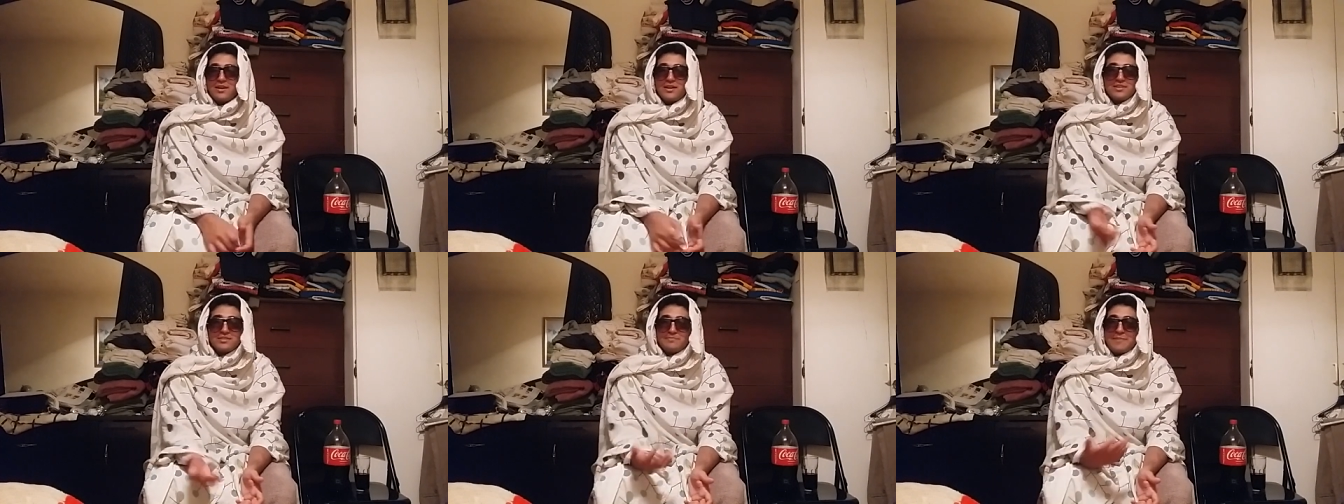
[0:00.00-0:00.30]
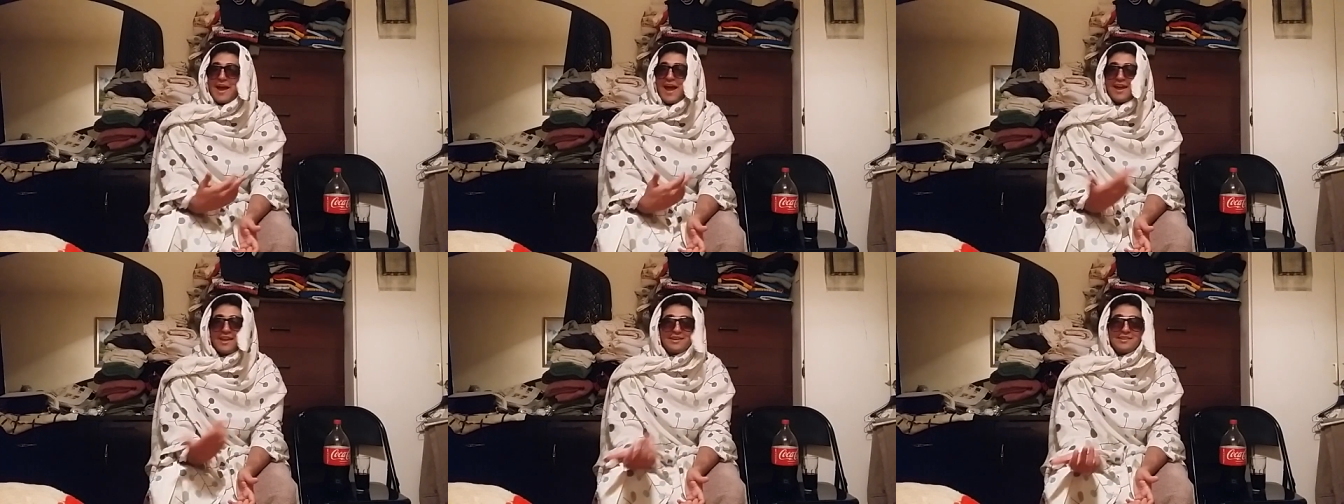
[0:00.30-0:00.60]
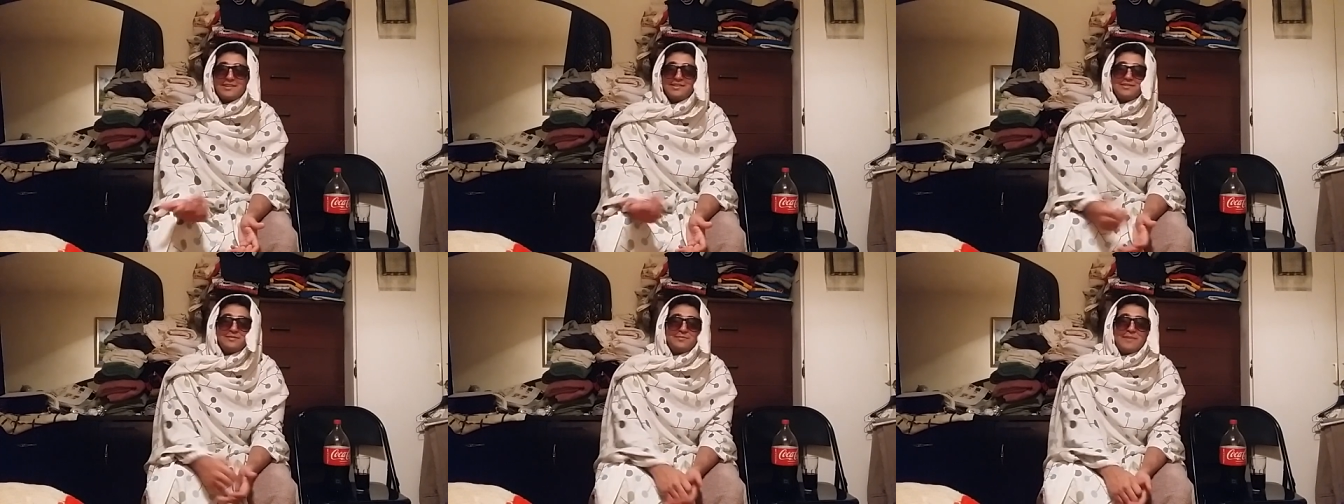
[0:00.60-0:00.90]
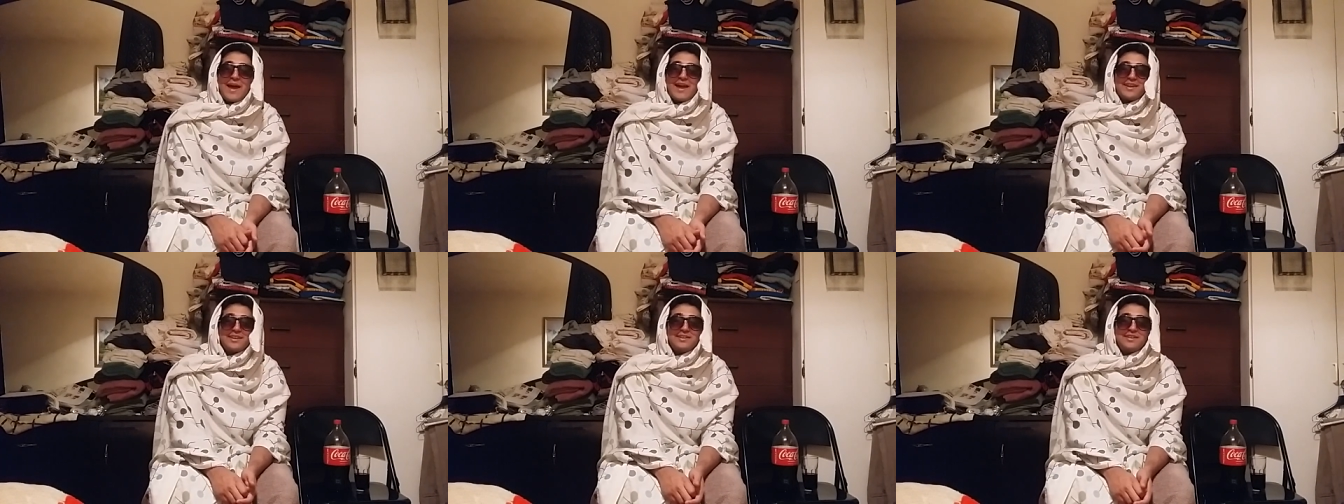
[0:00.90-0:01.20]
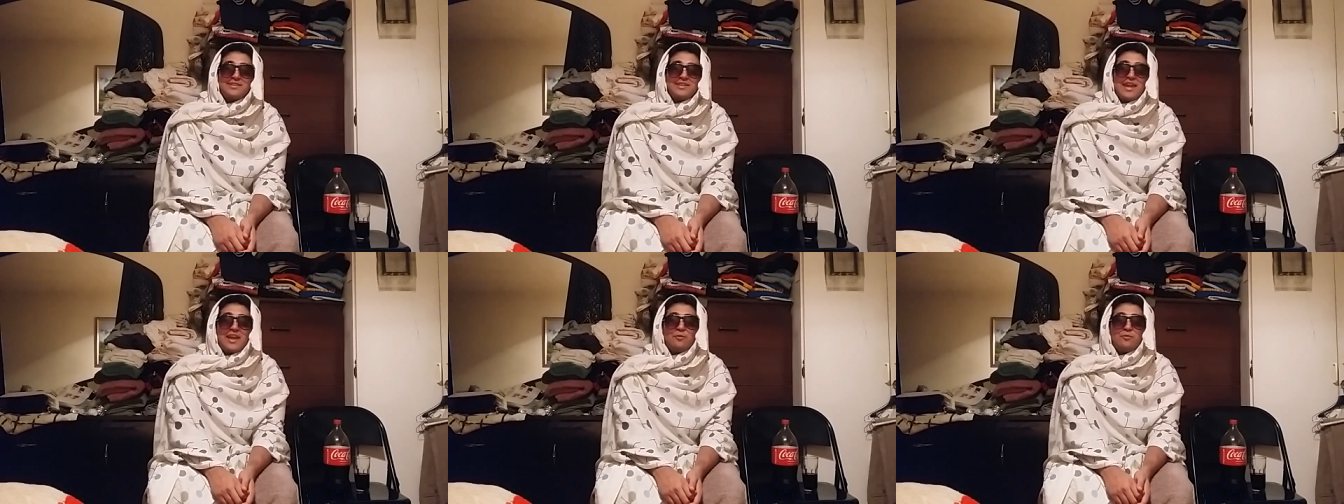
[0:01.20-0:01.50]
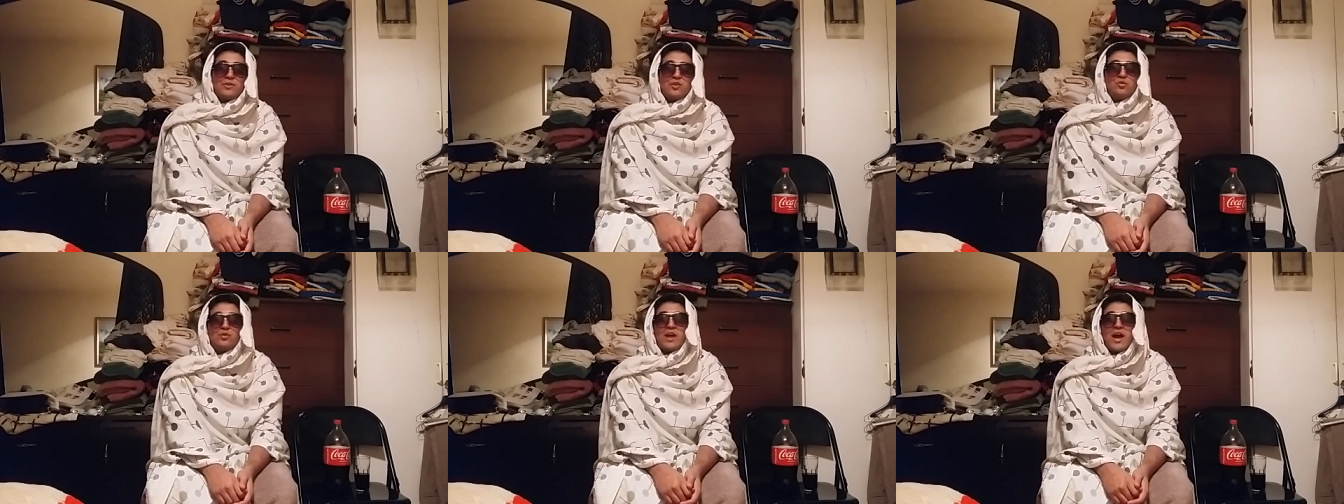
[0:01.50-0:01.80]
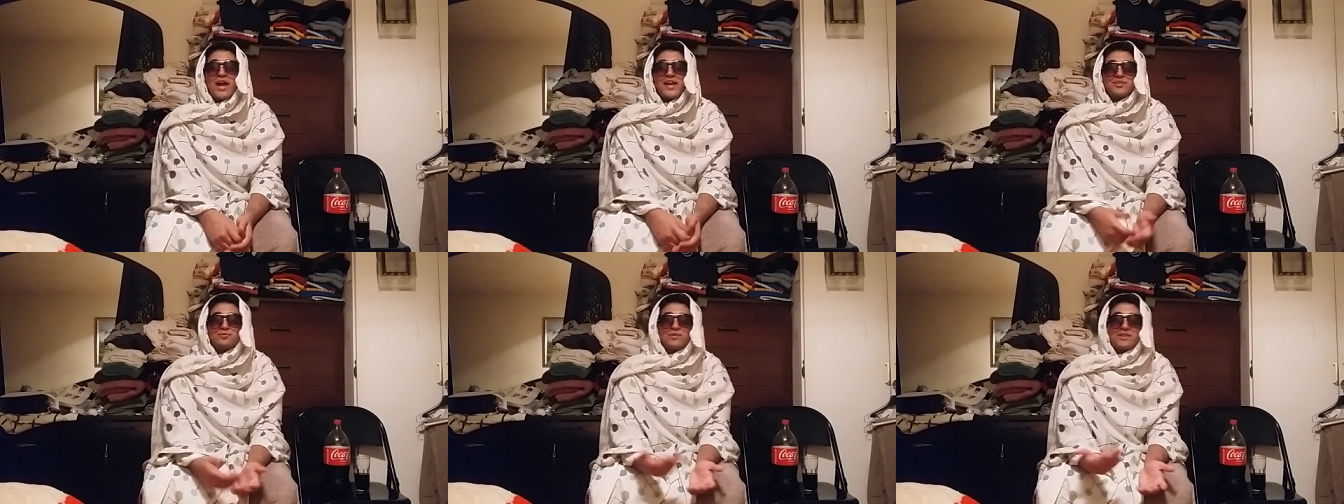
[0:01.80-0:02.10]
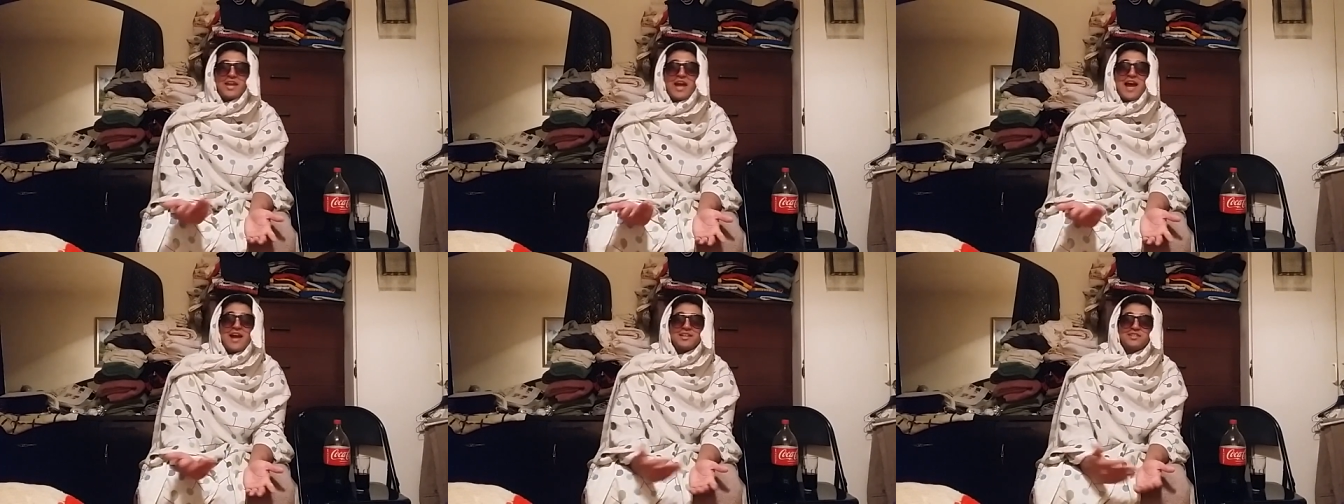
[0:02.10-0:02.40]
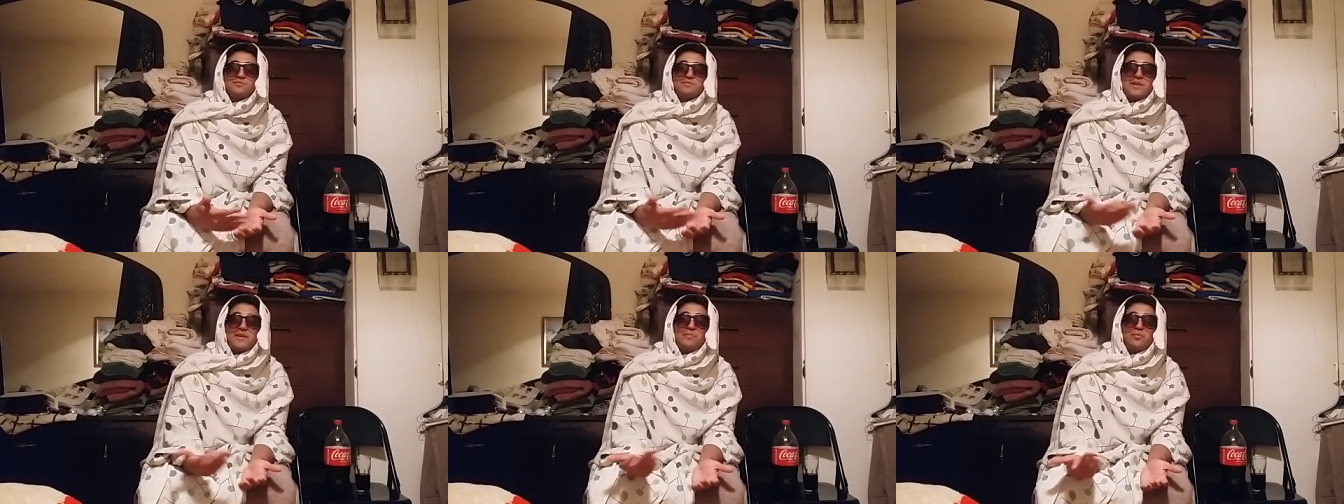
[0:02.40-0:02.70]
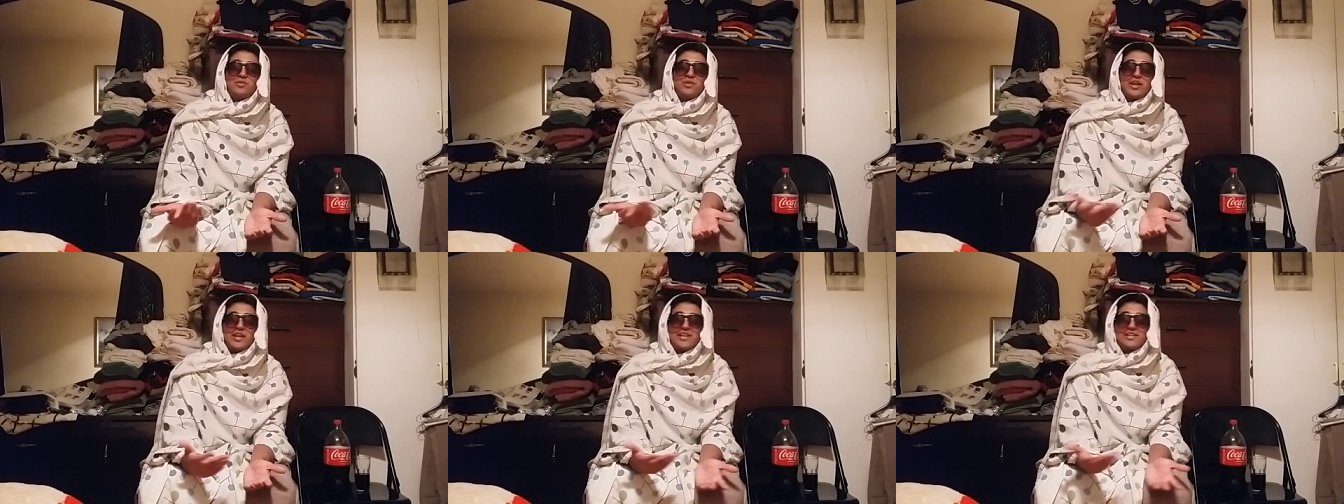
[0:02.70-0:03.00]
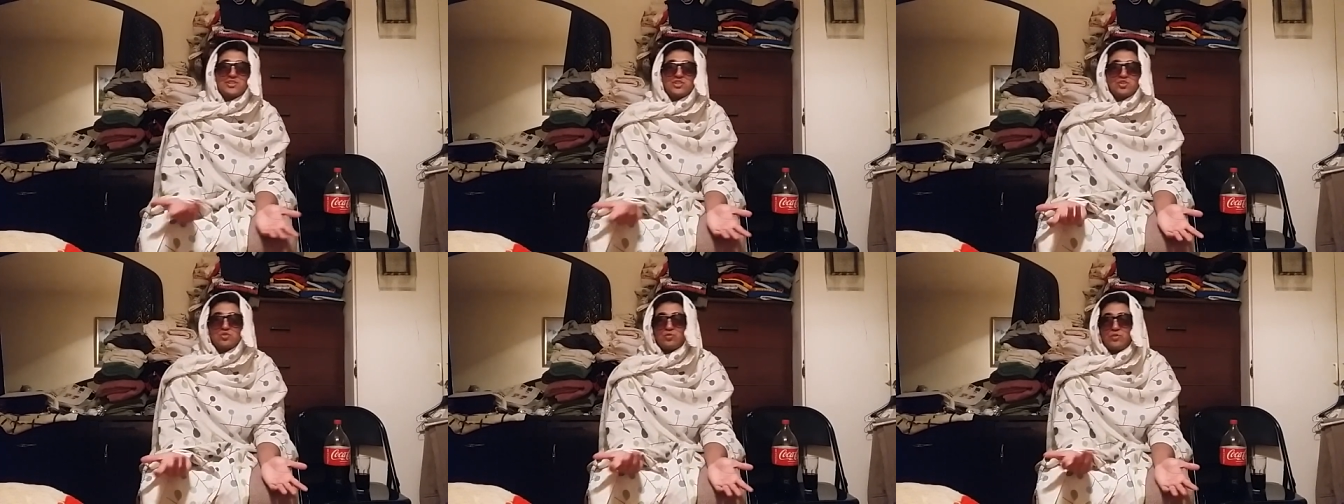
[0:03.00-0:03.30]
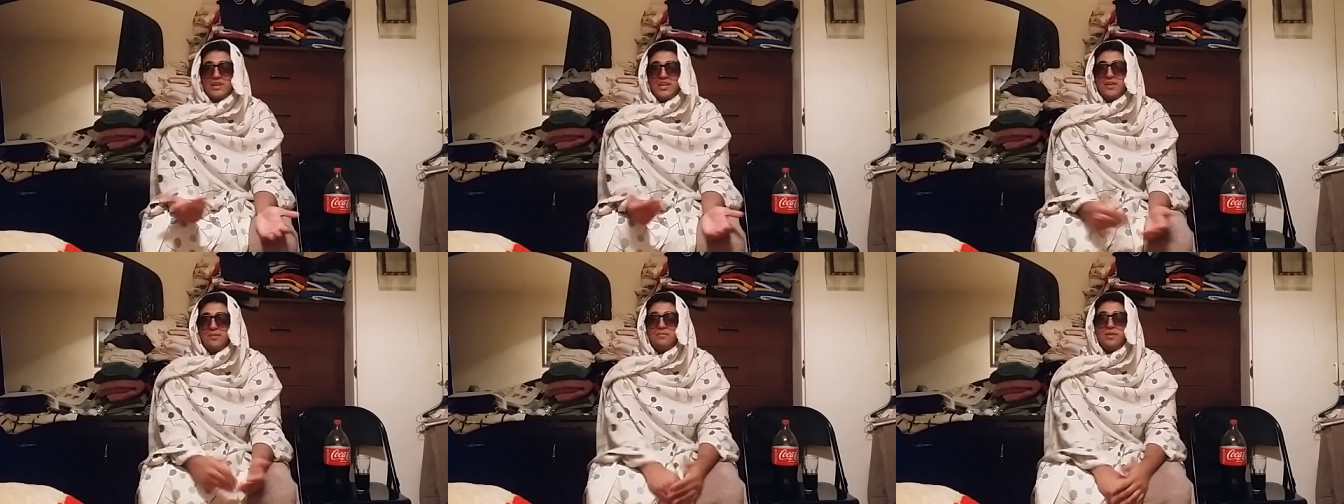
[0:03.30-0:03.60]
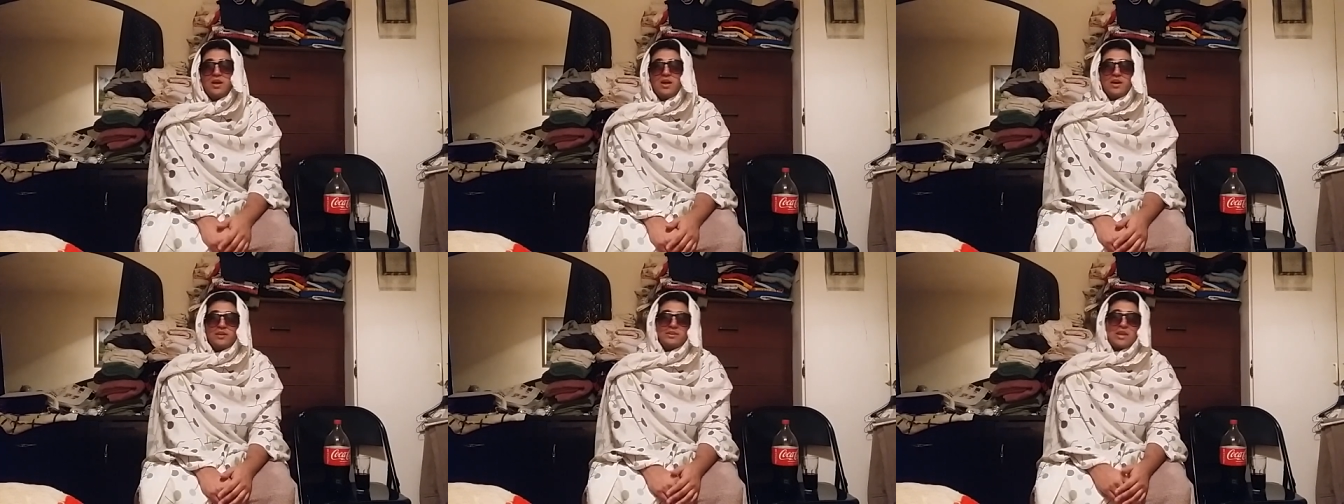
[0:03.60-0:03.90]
Because back in the day when you guys would cast people like in Scream,